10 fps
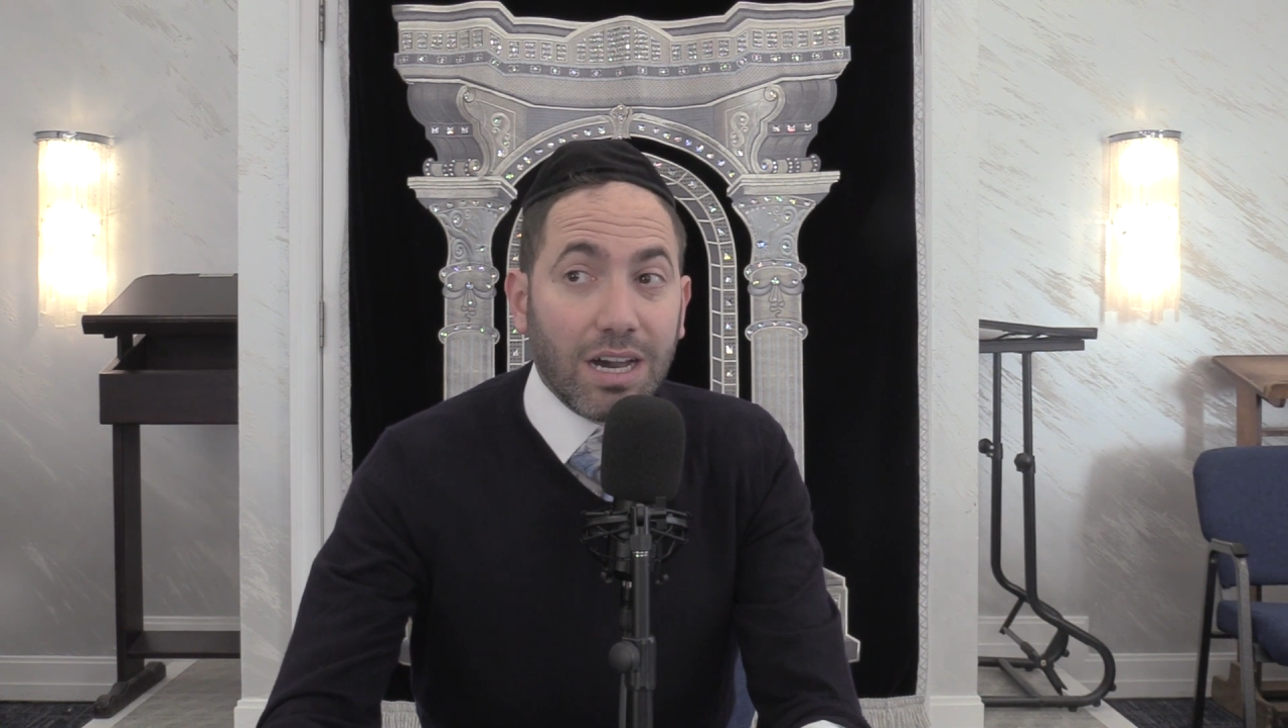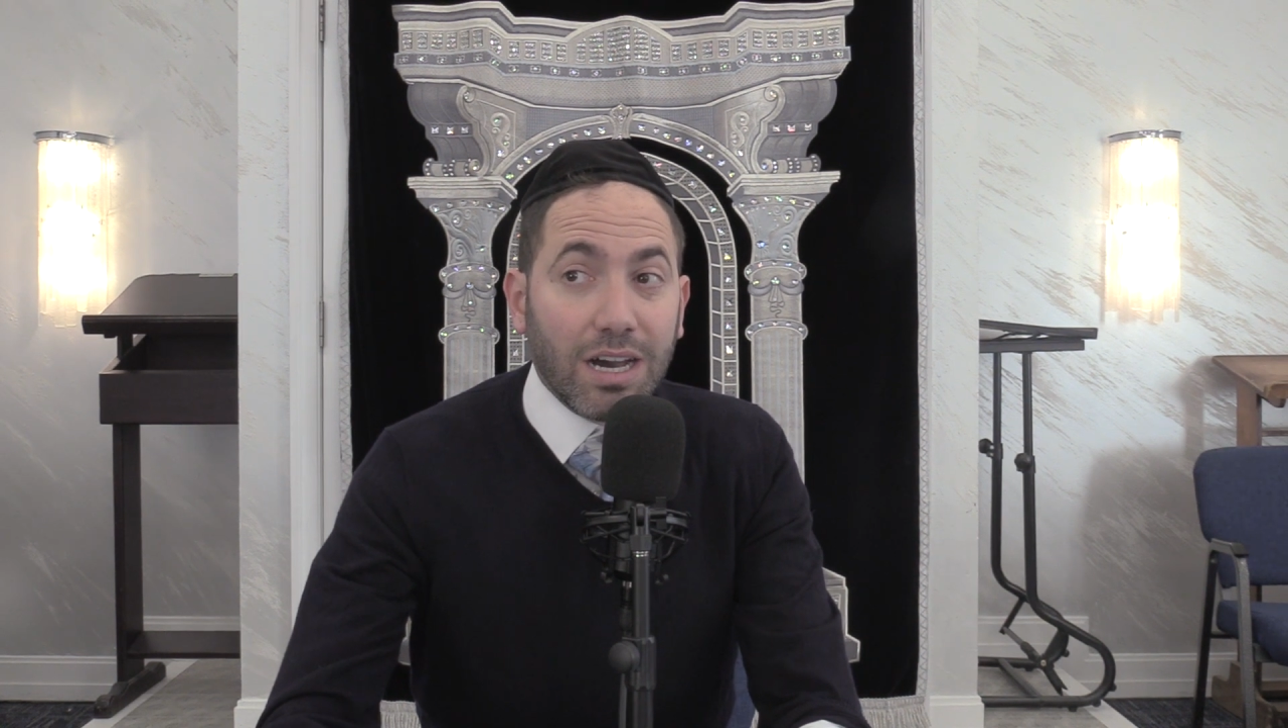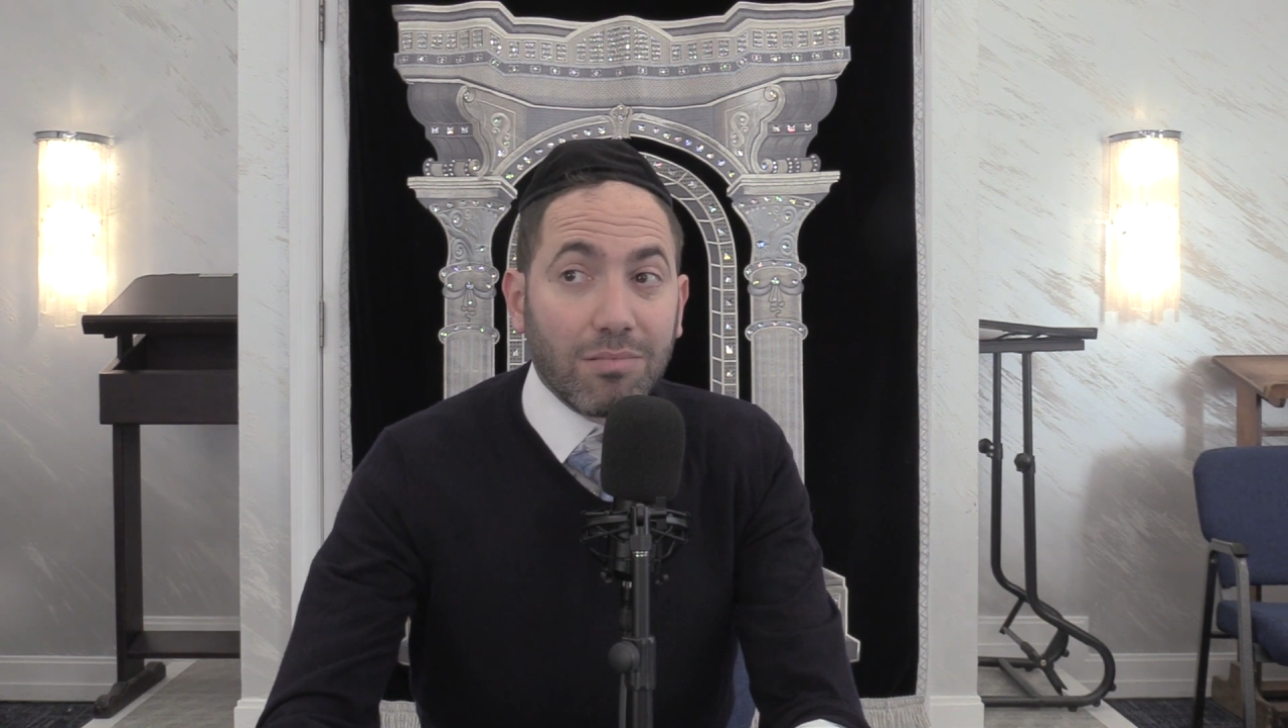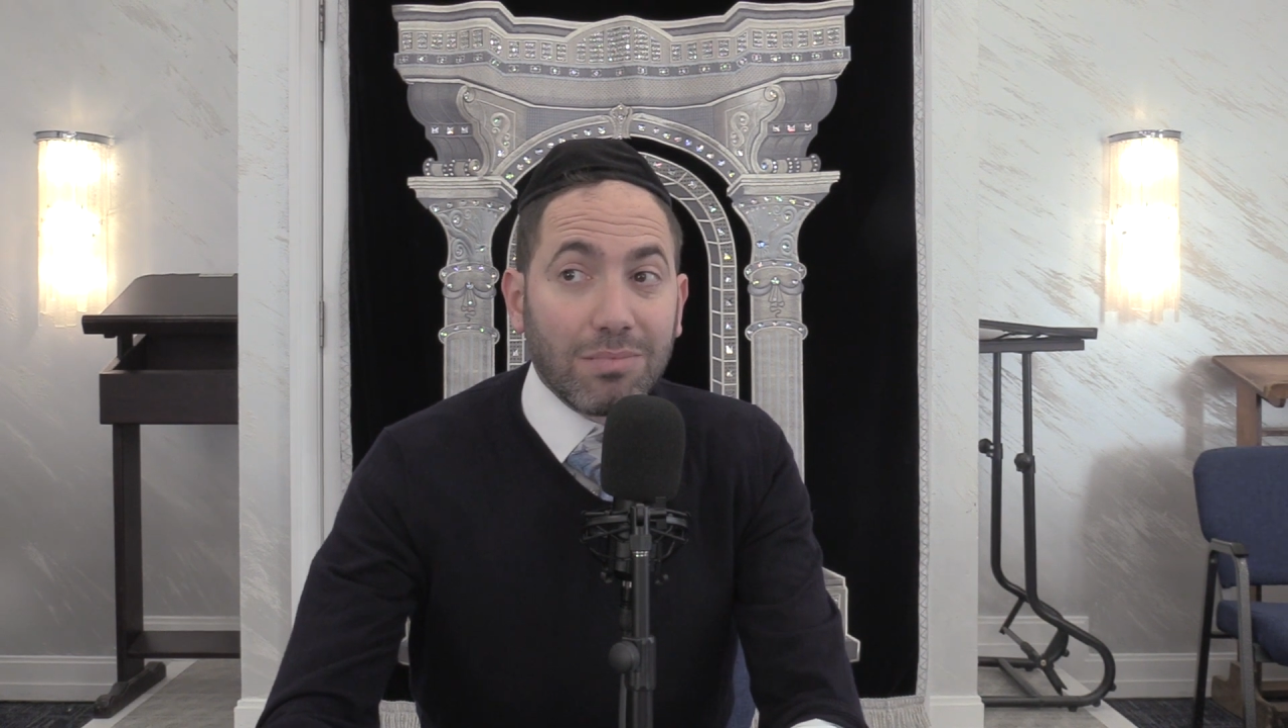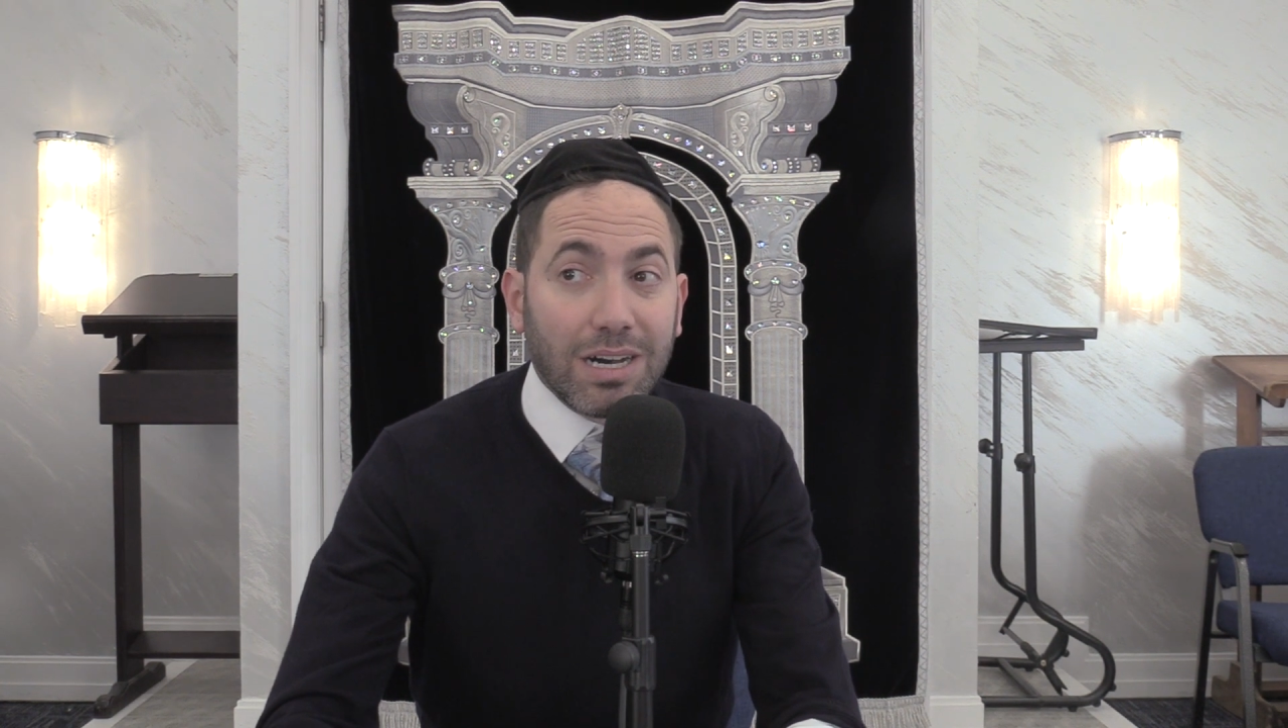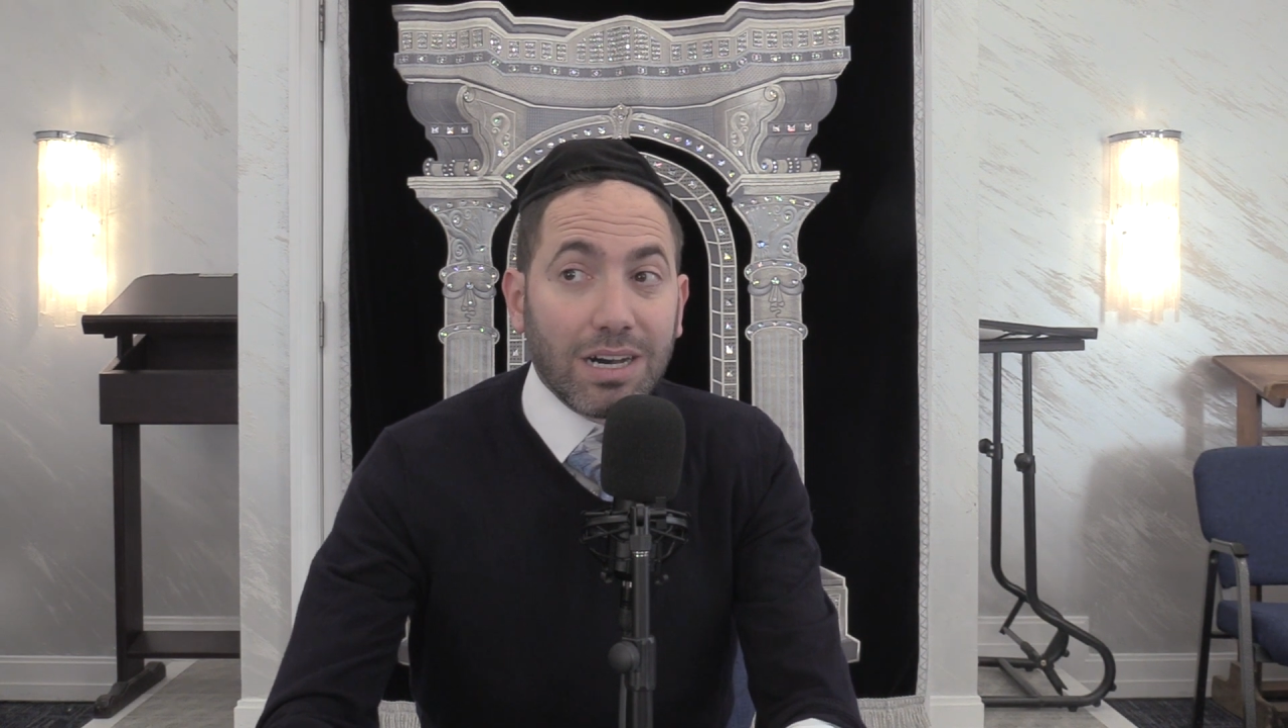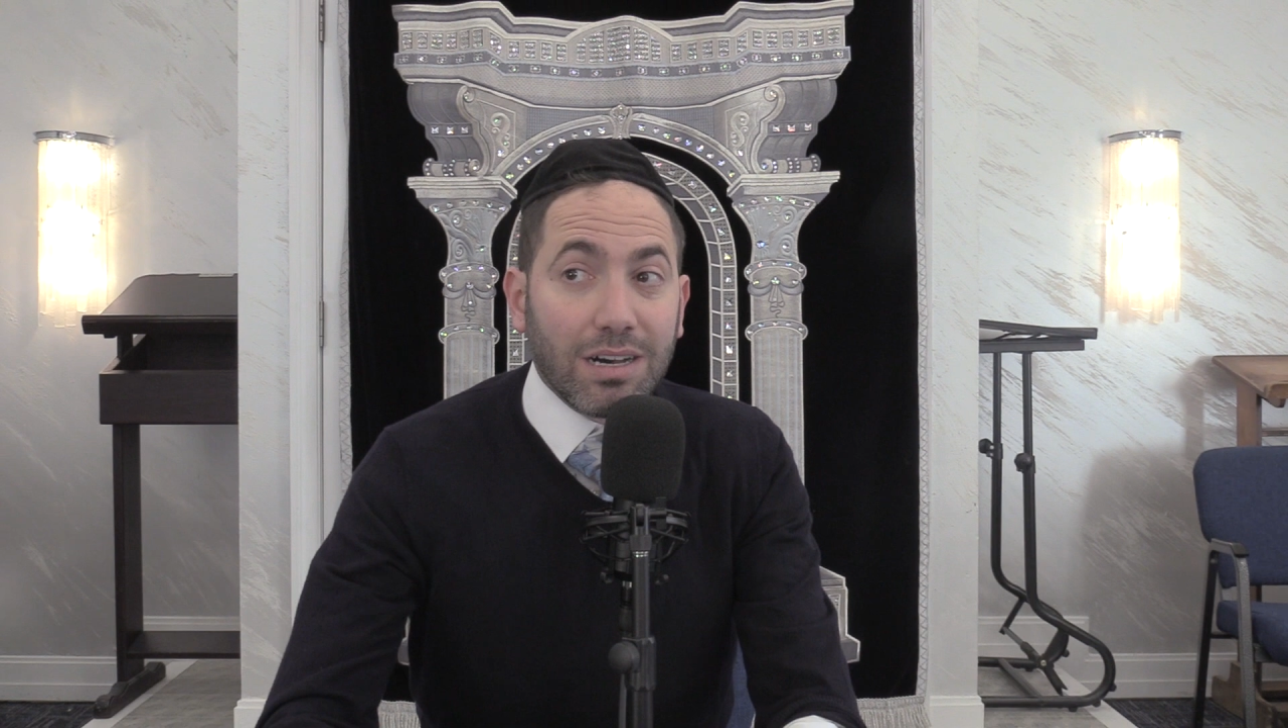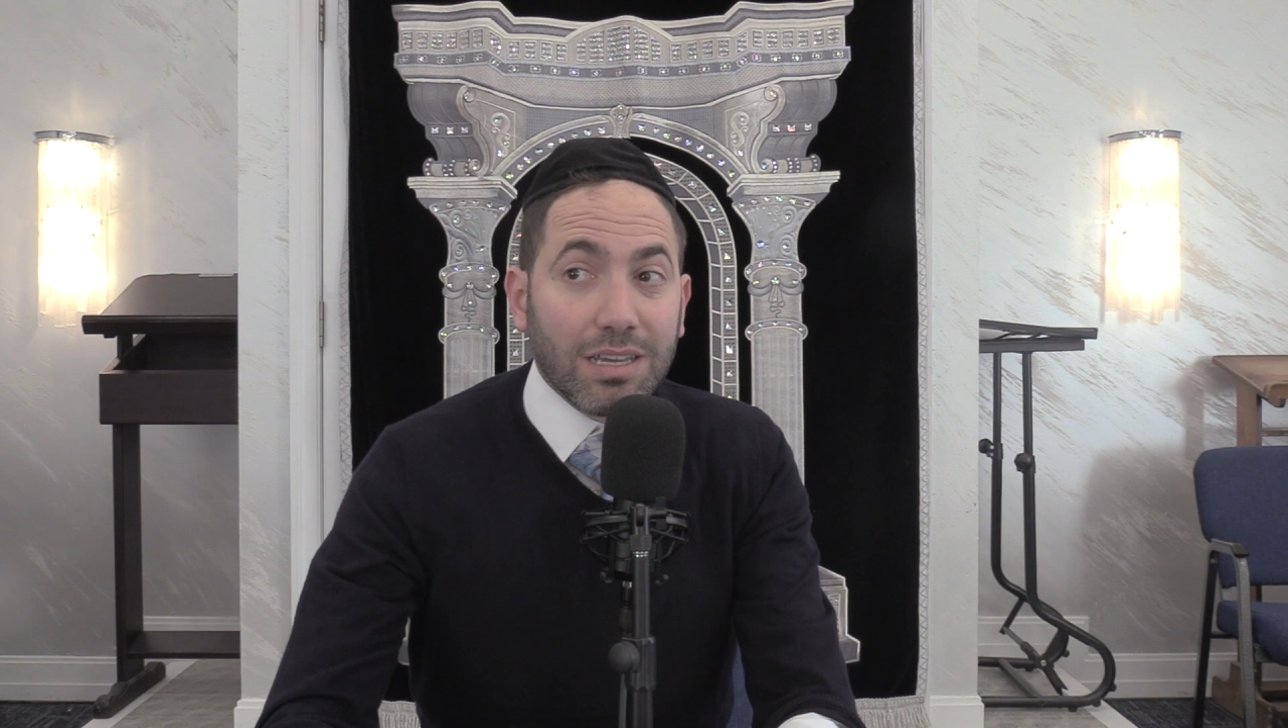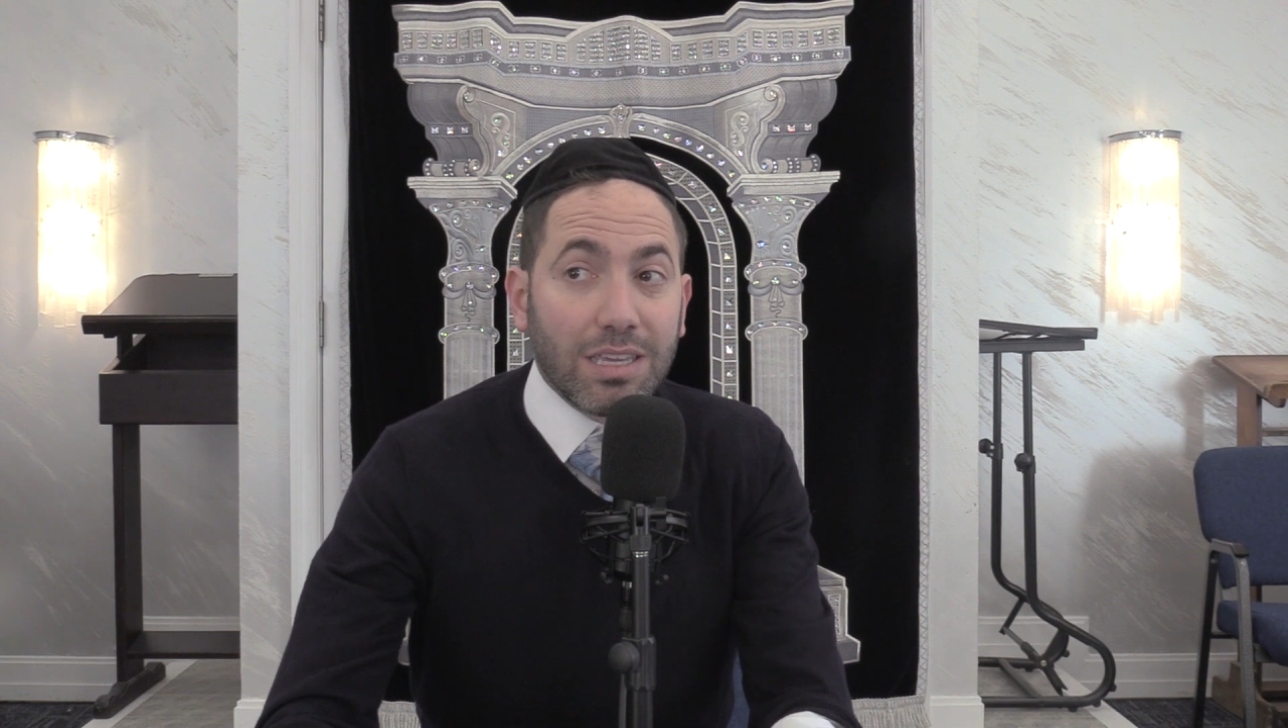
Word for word: um, uh,